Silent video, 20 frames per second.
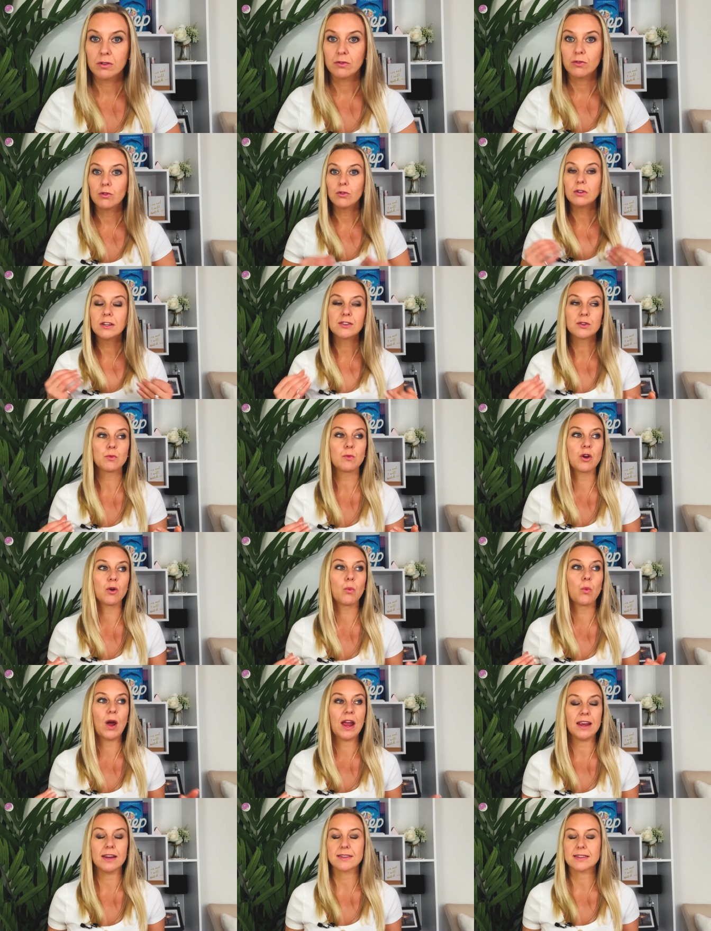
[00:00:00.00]
your little one
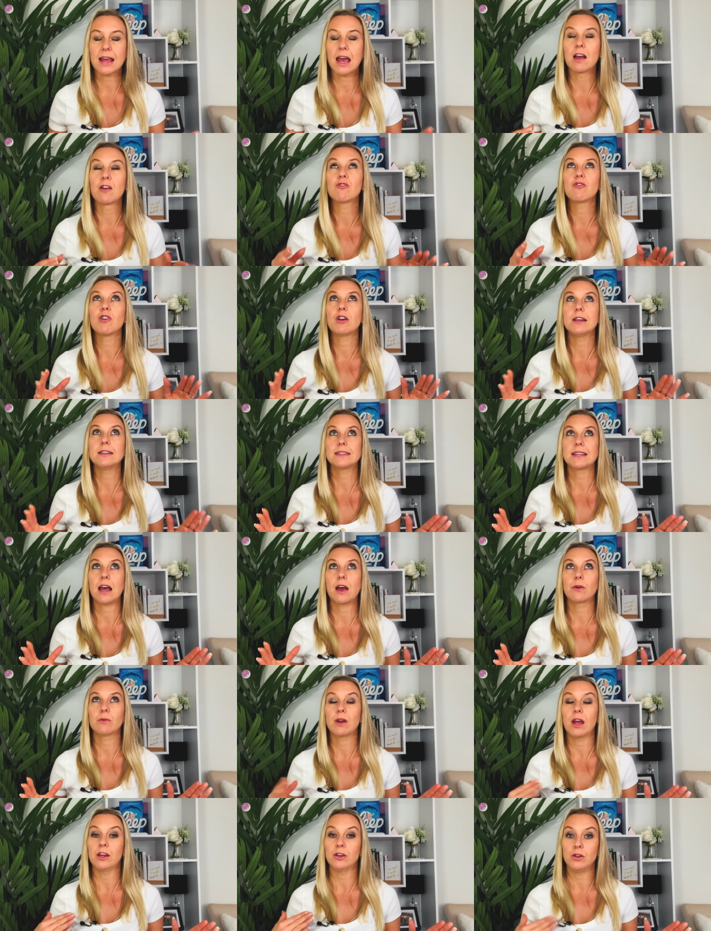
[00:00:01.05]
wakes and cries
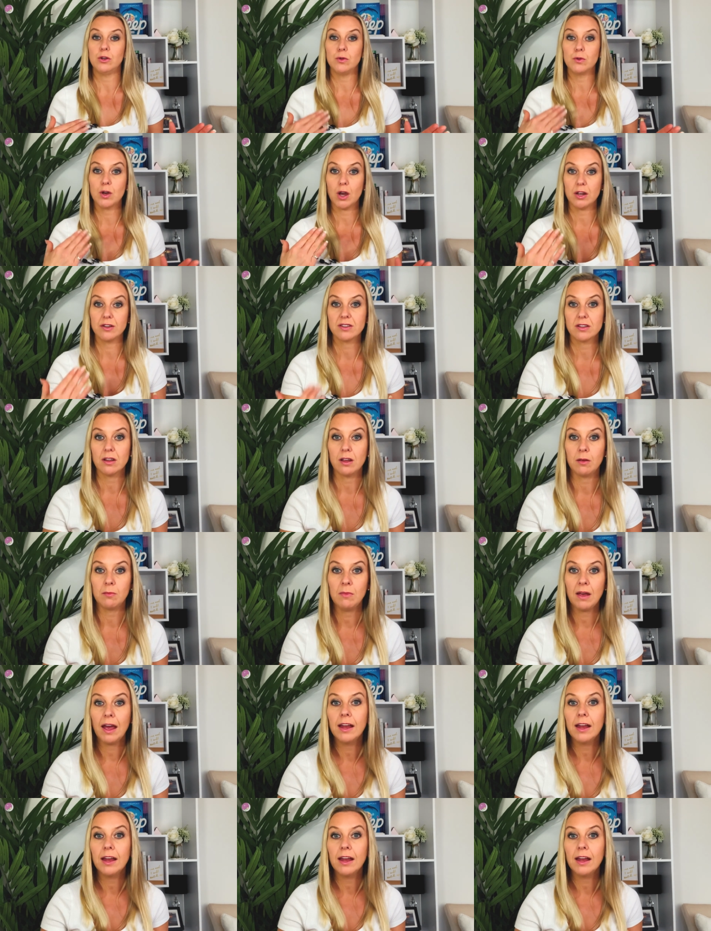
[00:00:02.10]
out and you go to them,